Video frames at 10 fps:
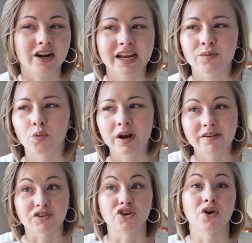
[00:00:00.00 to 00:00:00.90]
And what
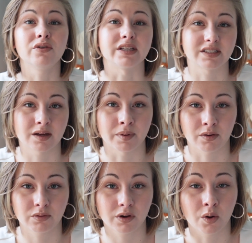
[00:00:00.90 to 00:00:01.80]
I've noticed
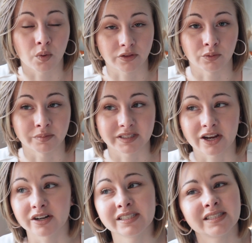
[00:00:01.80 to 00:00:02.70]
about a wealthy woman's
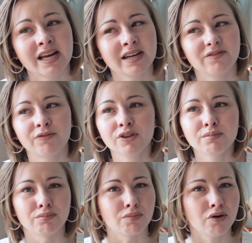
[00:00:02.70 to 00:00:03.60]
hair is that for the
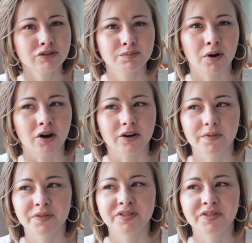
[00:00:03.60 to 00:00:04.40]
most part,